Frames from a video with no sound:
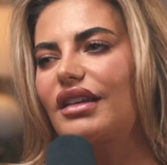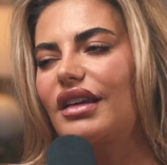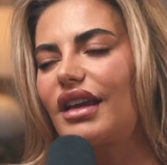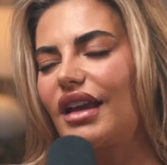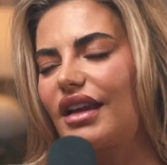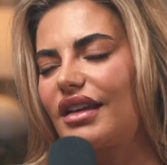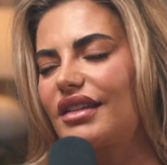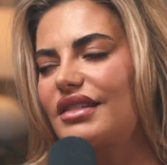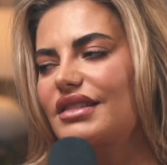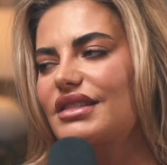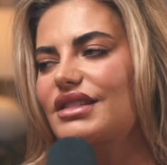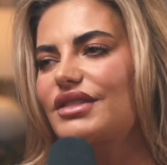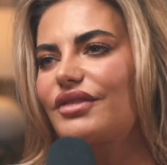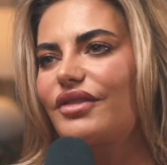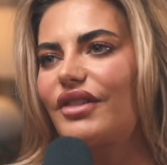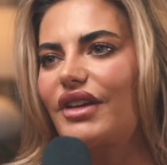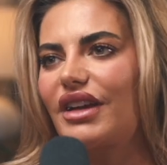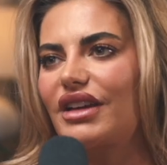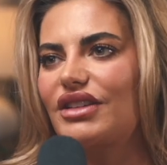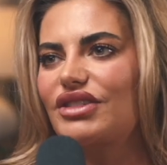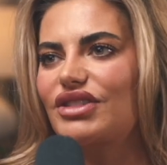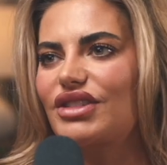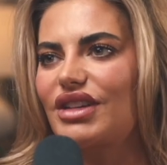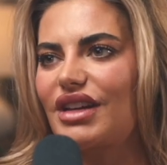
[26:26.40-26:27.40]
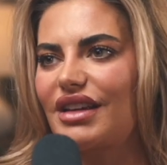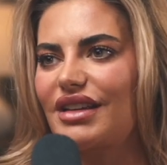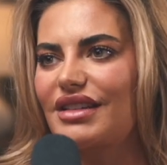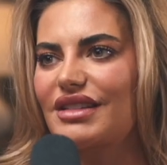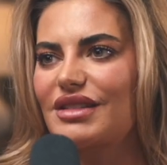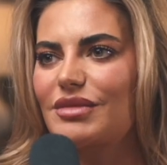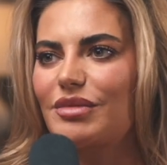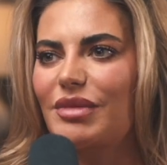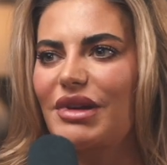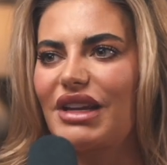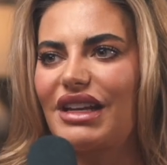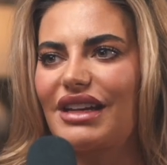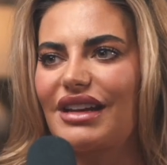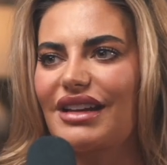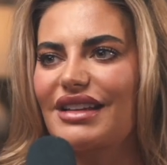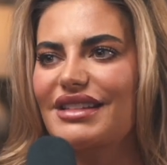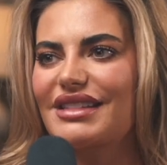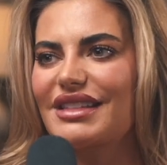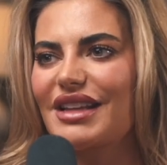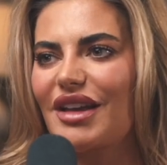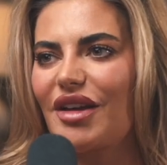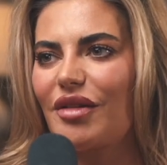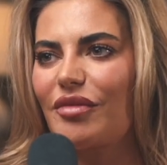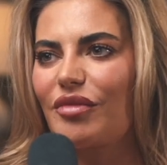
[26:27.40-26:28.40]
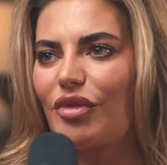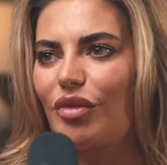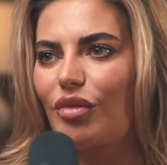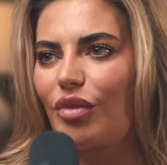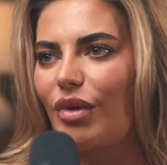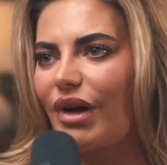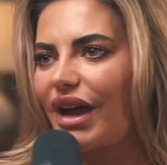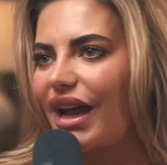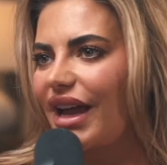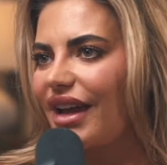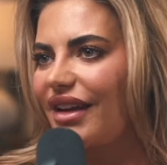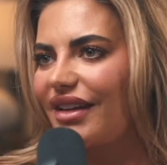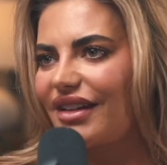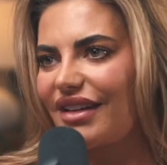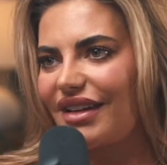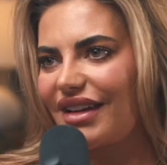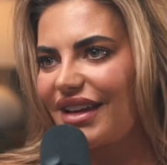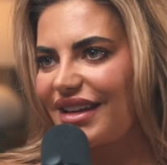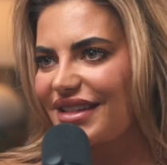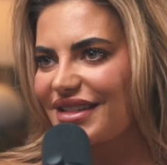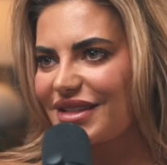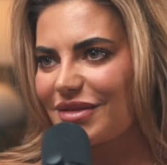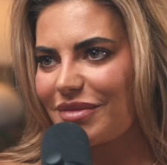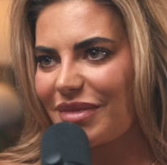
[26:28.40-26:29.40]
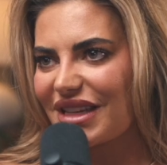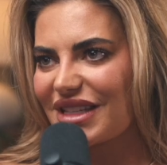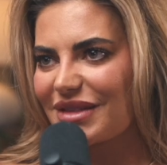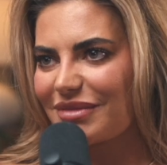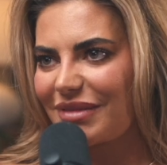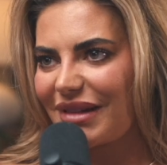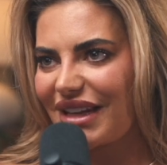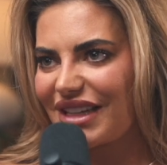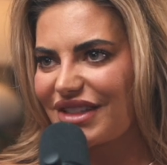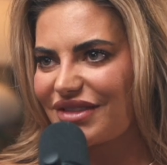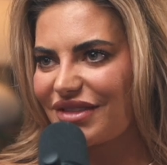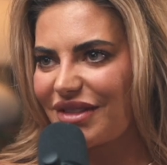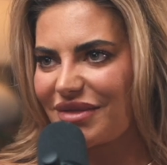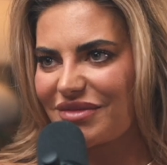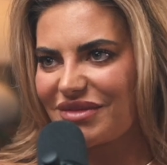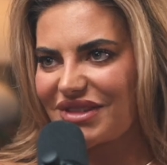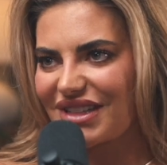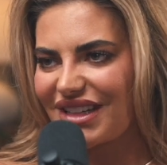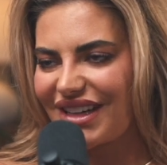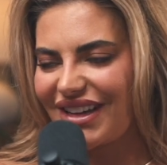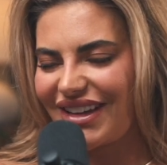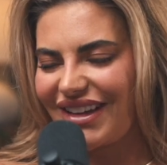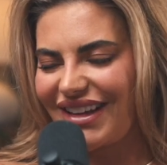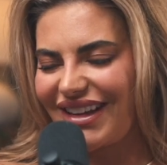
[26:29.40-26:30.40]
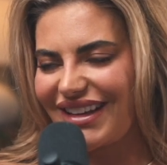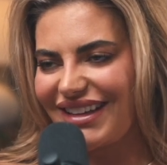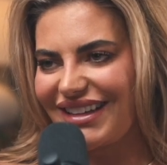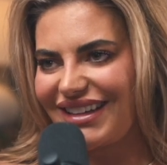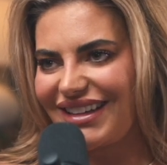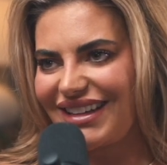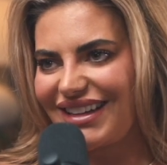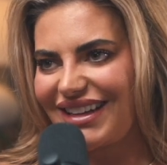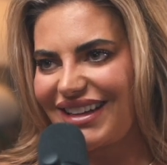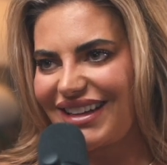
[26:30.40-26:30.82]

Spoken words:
kinks, fetishes, BDSM, where is the best place for them to learn?